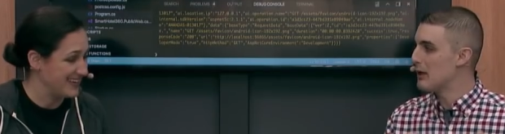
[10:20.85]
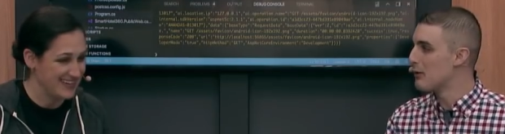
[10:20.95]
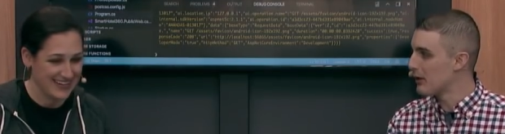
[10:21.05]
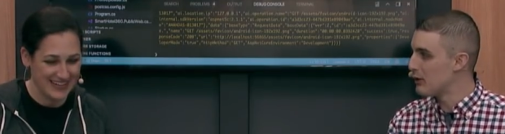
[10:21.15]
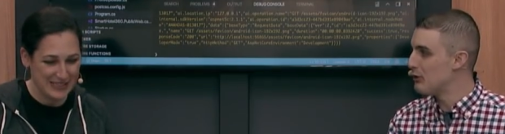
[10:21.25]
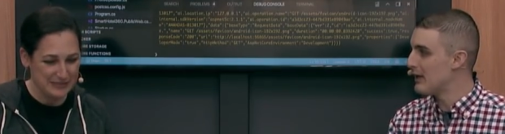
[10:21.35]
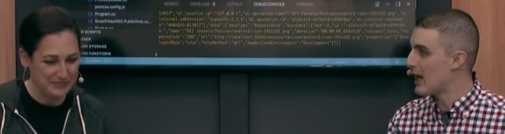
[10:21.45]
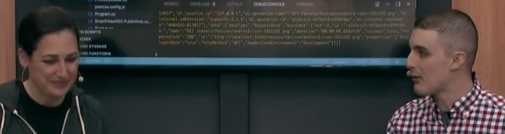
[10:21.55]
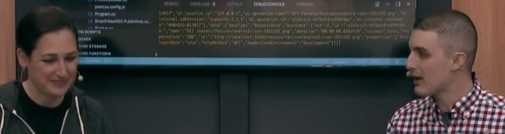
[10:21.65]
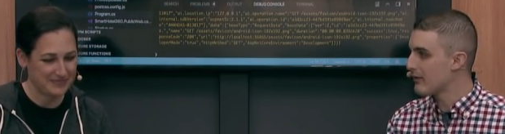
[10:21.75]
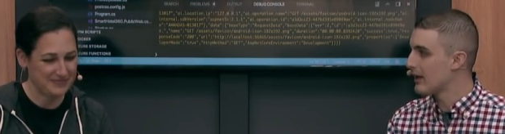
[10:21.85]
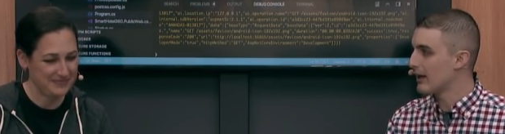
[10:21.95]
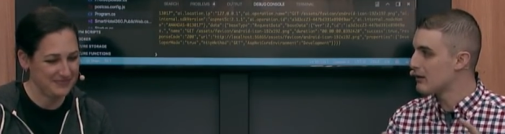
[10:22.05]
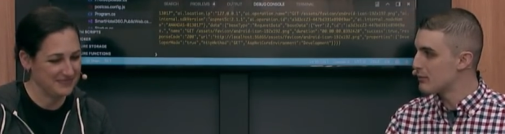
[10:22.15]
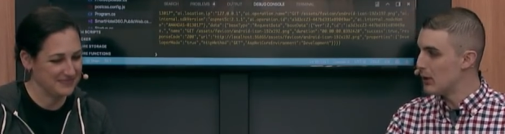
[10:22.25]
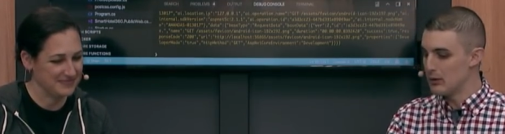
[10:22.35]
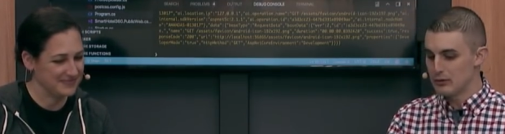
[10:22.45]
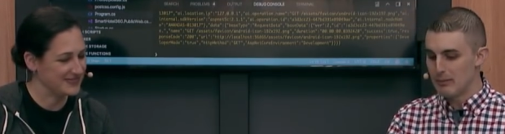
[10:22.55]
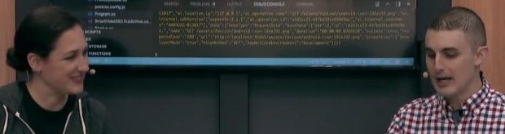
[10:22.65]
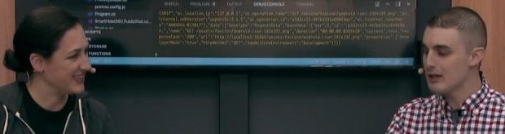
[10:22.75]
Speaker 1: in order to do that, I would have to like expose
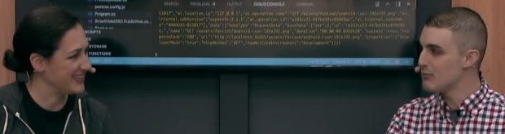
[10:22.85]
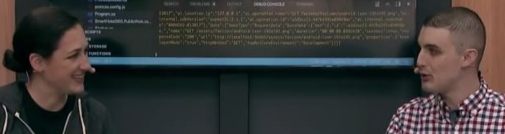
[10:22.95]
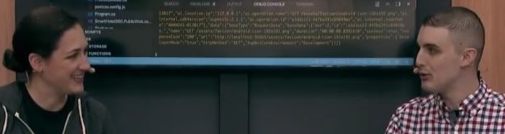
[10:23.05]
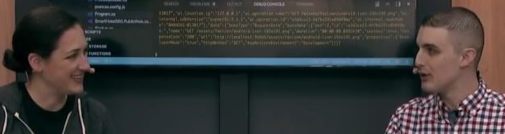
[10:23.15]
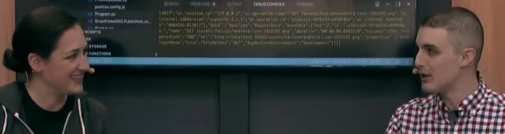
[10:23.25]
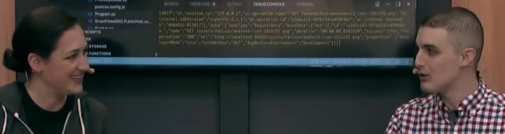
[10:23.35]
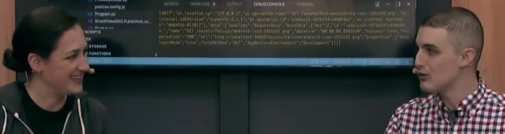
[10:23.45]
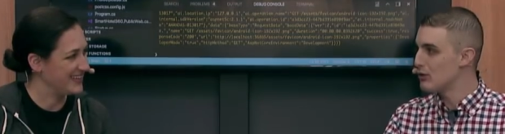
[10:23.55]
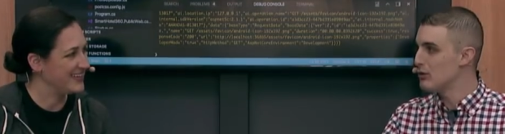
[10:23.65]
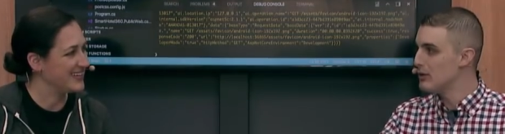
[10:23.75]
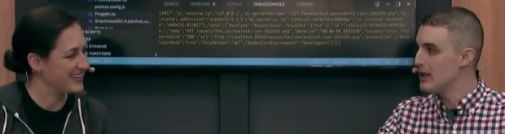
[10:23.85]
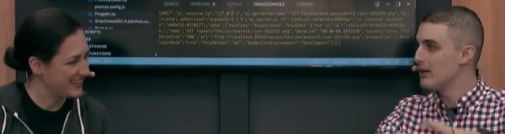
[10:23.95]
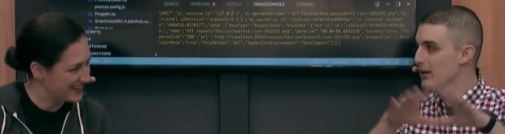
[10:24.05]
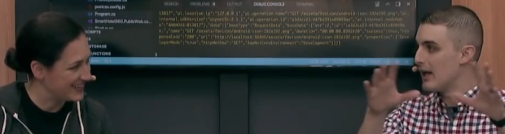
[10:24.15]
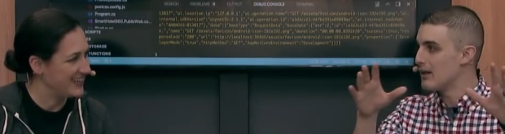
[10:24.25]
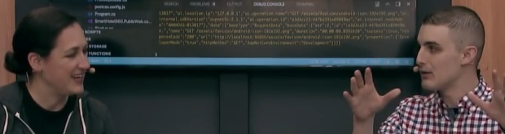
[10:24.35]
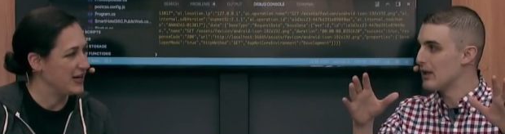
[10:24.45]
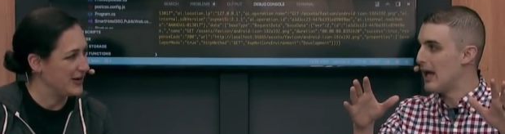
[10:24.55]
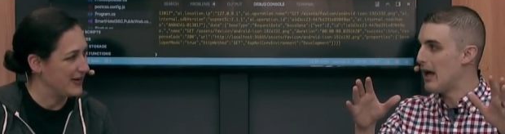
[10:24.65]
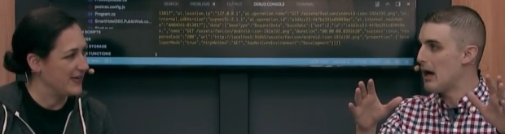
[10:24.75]
my computer to the internet so
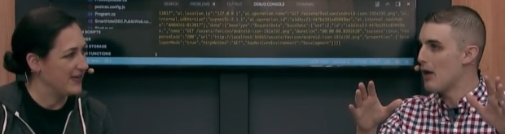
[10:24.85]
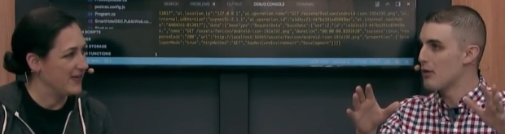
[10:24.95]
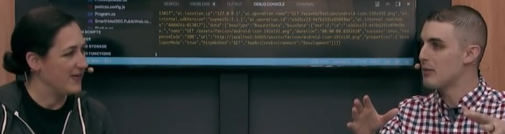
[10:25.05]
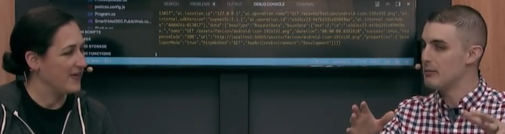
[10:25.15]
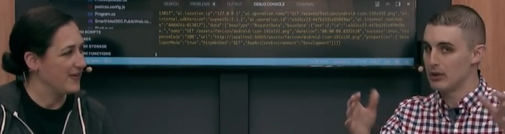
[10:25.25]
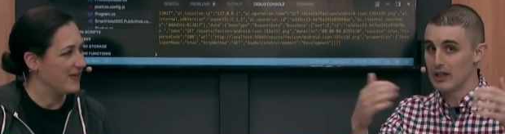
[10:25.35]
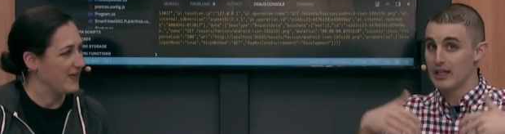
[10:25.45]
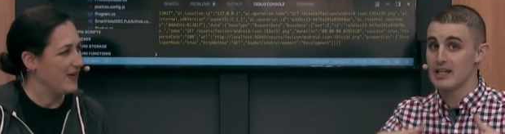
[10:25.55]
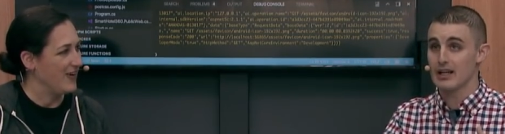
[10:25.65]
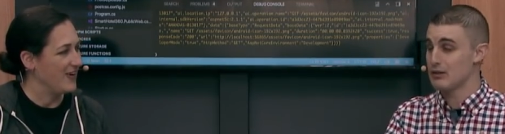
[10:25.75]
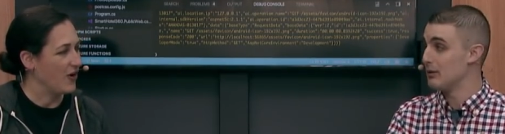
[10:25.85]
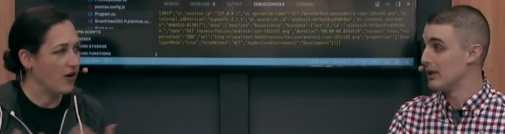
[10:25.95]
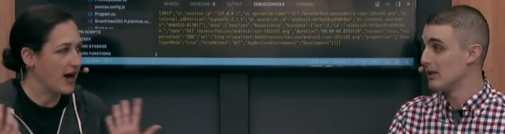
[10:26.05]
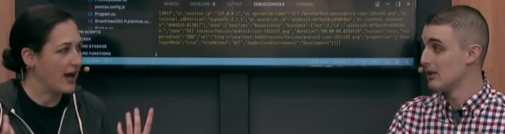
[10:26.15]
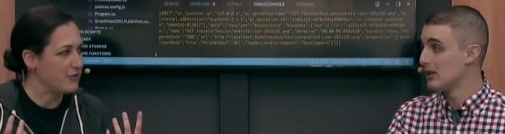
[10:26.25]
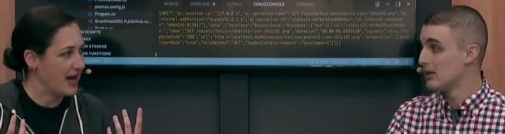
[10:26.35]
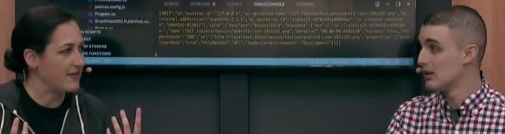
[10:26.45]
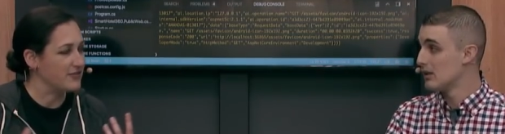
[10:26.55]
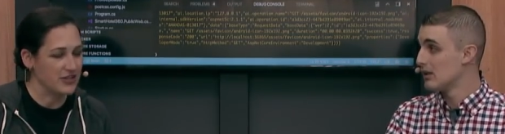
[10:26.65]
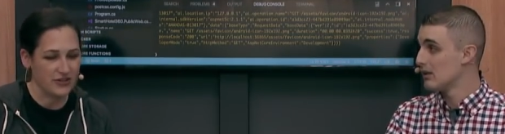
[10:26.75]
that other people can connect to it. Or I would
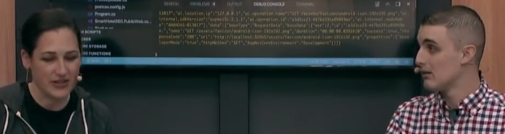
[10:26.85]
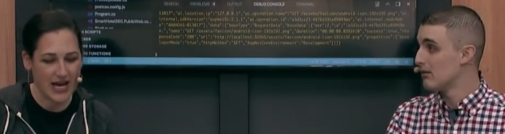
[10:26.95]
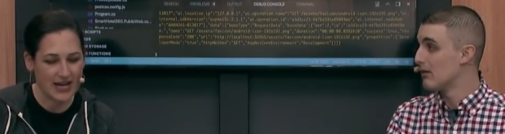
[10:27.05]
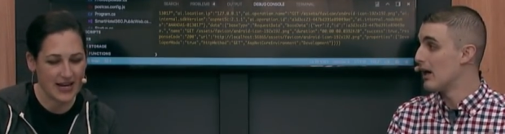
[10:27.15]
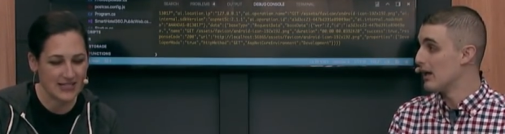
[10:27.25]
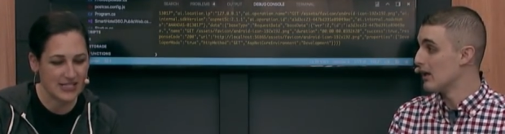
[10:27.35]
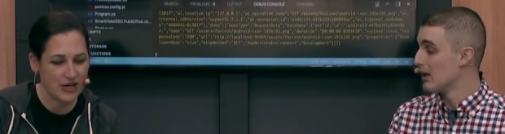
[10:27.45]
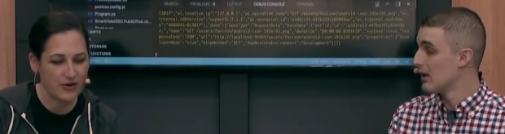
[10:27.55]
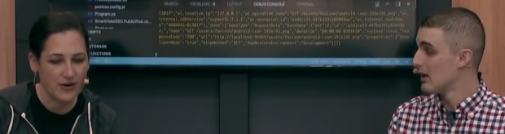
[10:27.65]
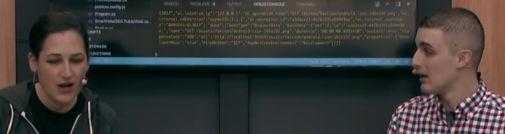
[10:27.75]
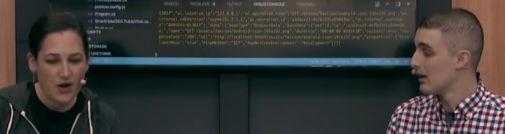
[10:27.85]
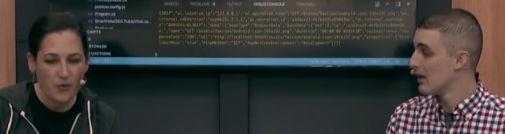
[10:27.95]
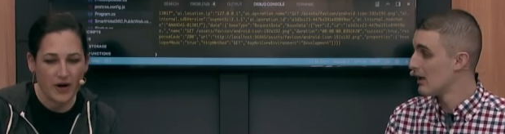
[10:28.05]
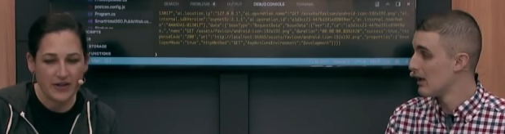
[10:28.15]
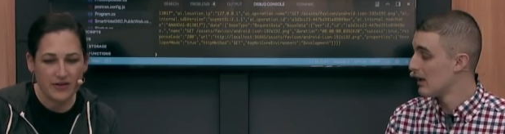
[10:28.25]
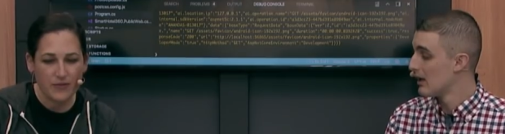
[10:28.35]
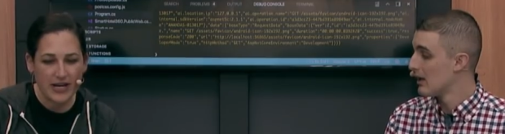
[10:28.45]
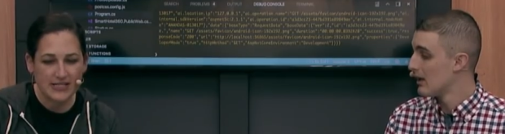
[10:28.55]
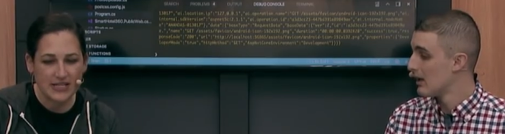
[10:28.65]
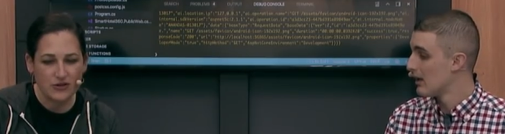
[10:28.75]
Speaker 2: have to do that. Right. And so one of the
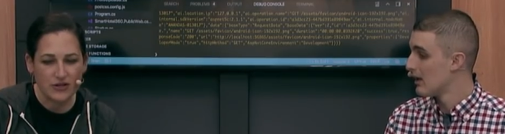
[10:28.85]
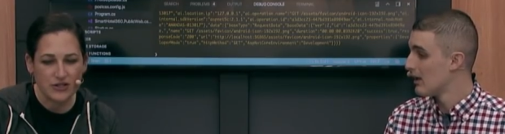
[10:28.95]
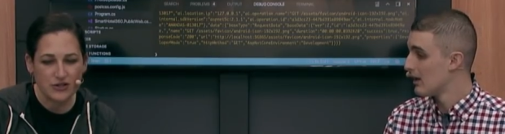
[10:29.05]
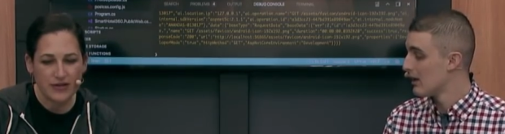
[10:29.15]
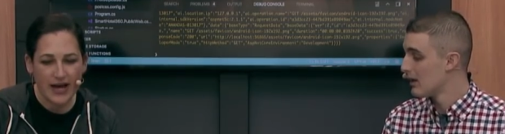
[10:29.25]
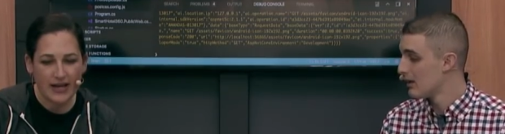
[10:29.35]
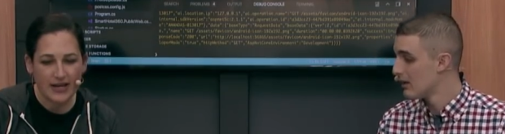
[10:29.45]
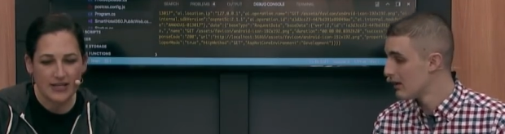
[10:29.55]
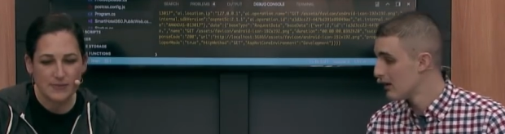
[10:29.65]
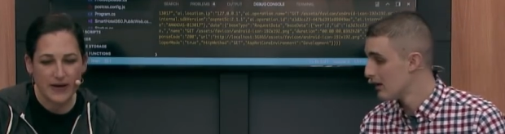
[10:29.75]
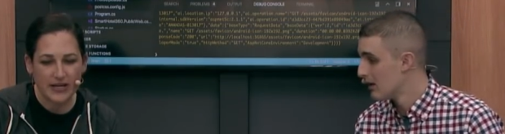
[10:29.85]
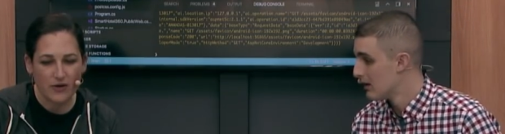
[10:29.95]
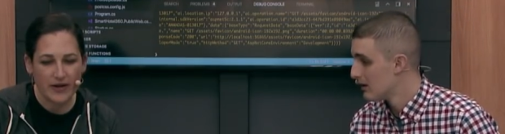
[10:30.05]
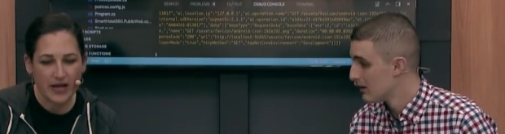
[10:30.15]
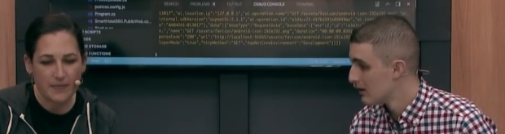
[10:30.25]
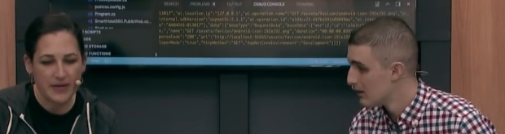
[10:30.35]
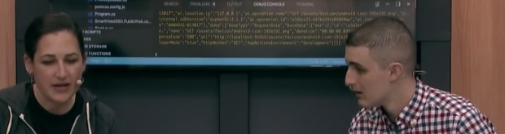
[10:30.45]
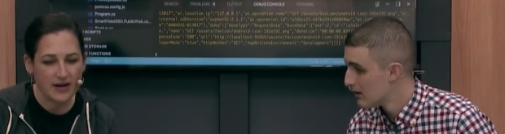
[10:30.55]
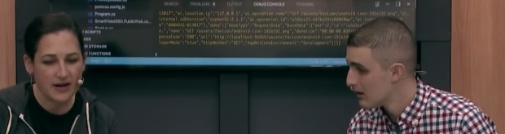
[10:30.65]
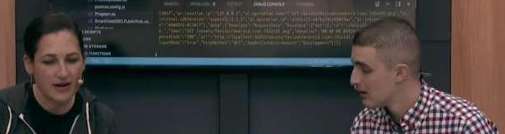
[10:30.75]
ways that you can do that is by going up
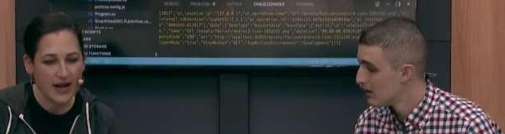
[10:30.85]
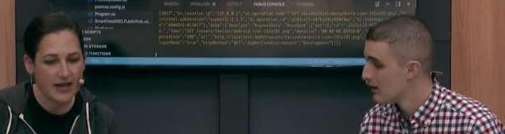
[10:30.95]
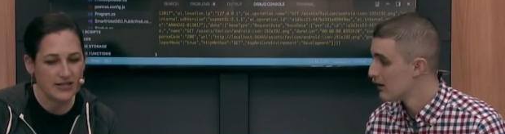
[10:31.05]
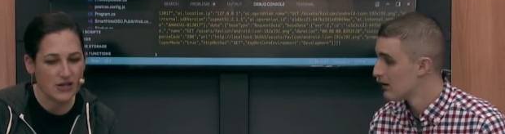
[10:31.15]
here and